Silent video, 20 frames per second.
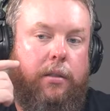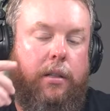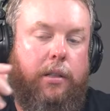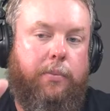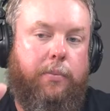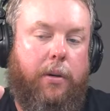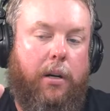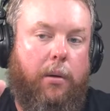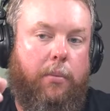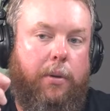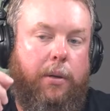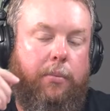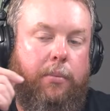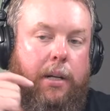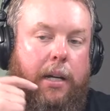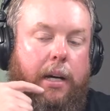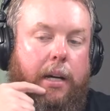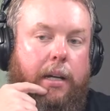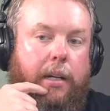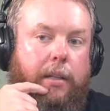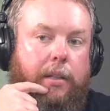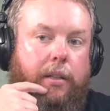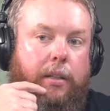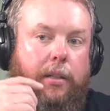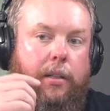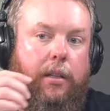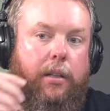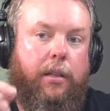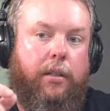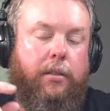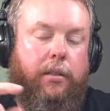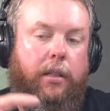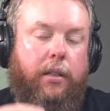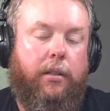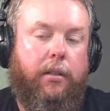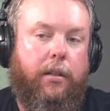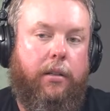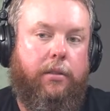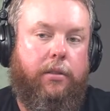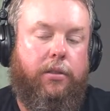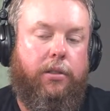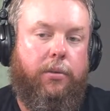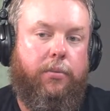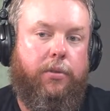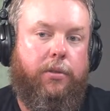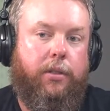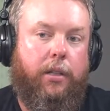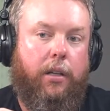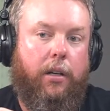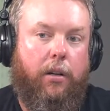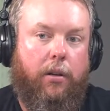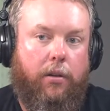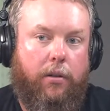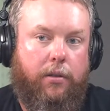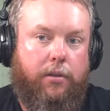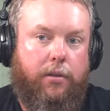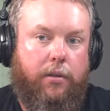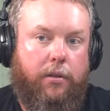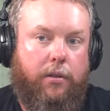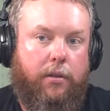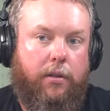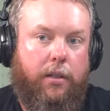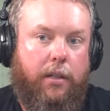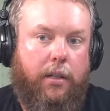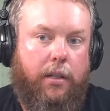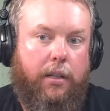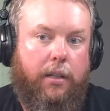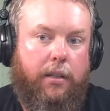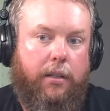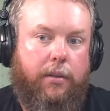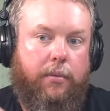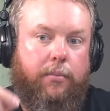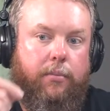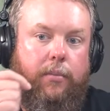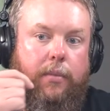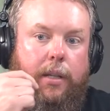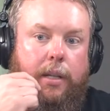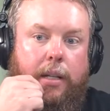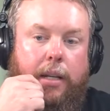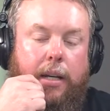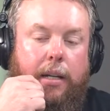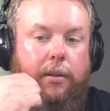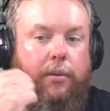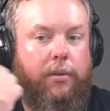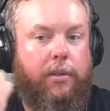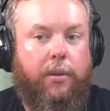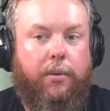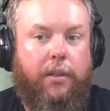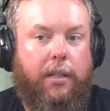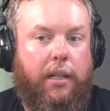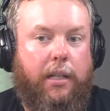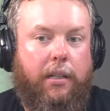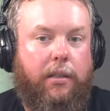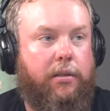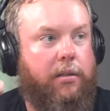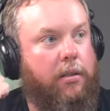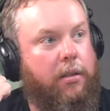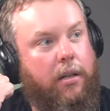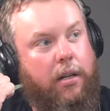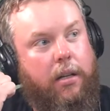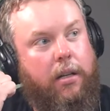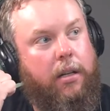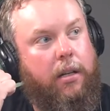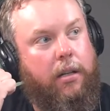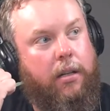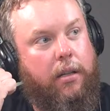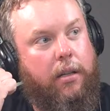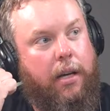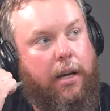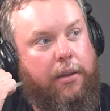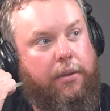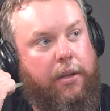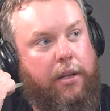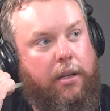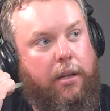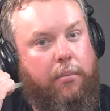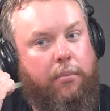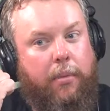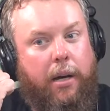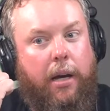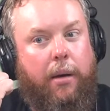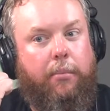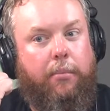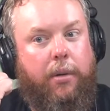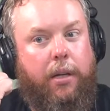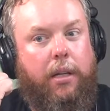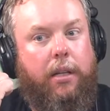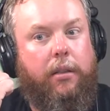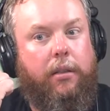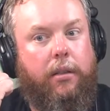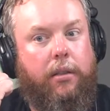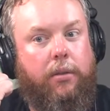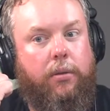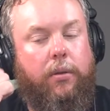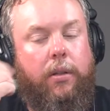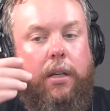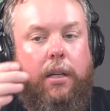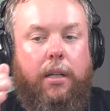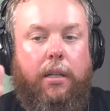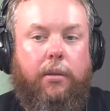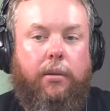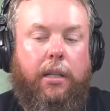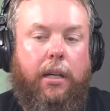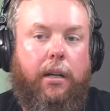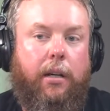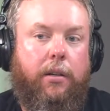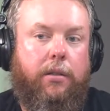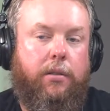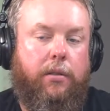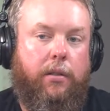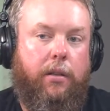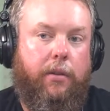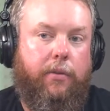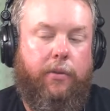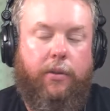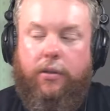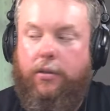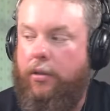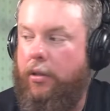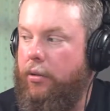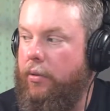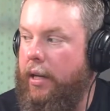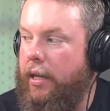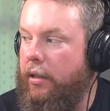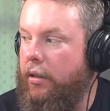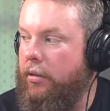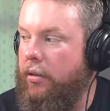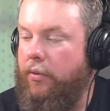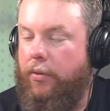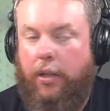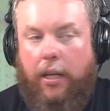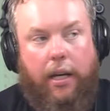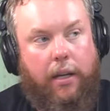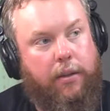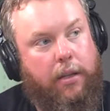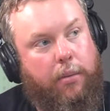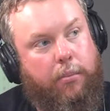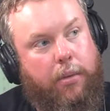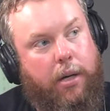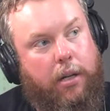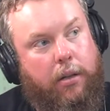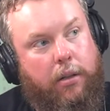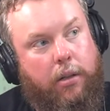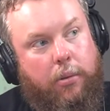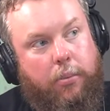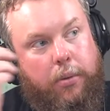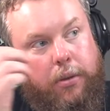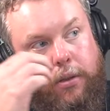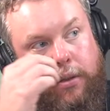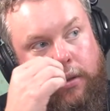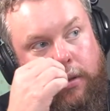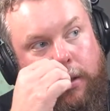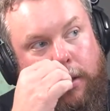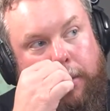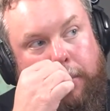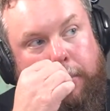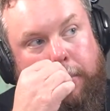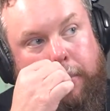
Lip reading: That's probably, it's interesting you would say harsher. And I don't know that I disagree. Mm-hmm. I think it might be a little. Now, here's the difference, though. How long have you had that bottle open, you think?